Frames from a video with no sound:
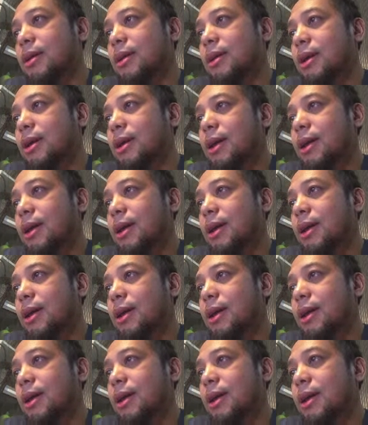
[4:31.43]
I
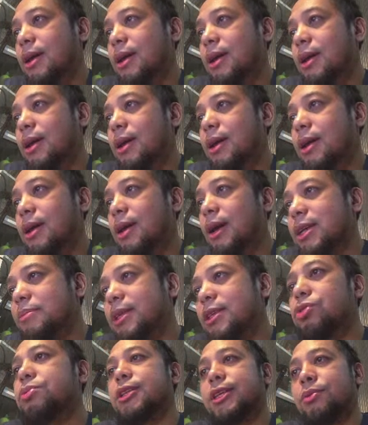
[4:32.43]
stumbled in this new world
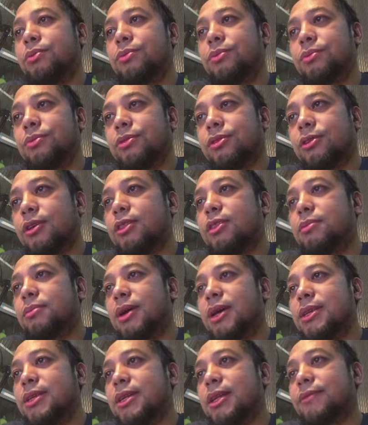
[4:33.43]
and thought to
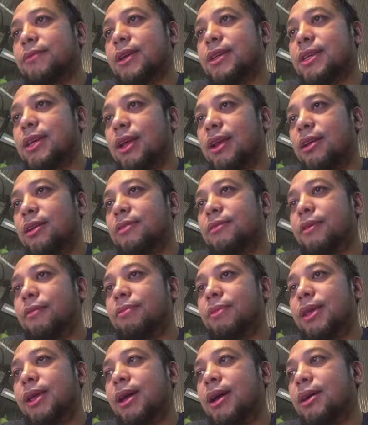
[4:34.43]
myself as I learned from
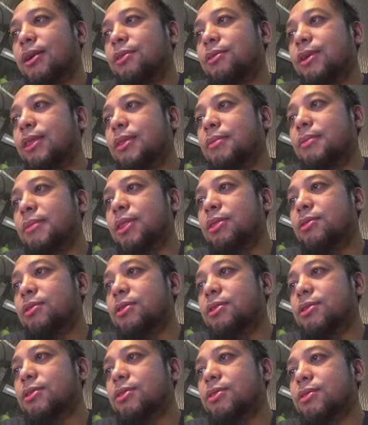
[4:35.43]
Tiago and the
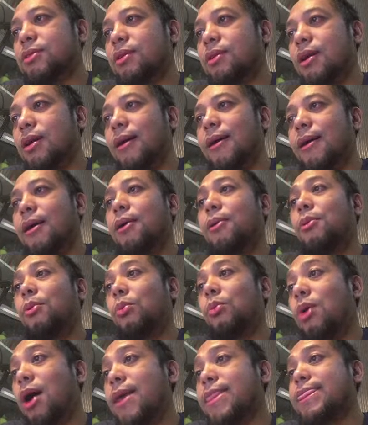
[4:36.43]
mentors,
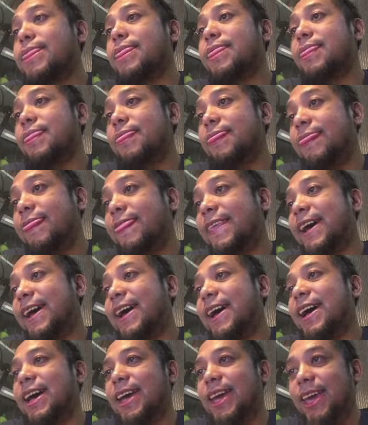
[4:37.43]
what the
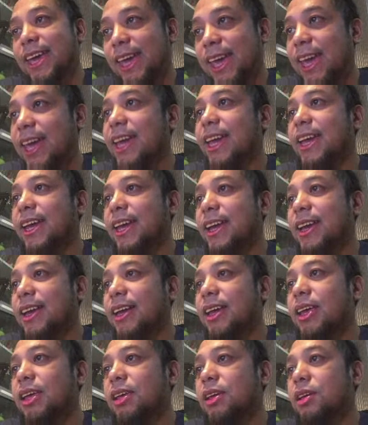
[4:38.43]
heck?
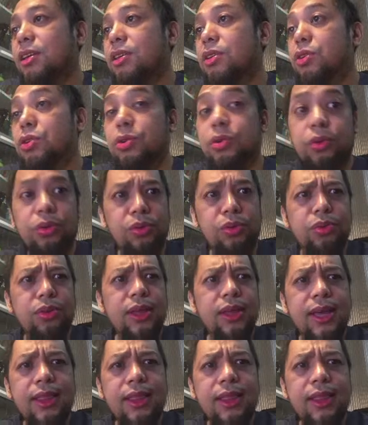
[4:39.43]
You could do that?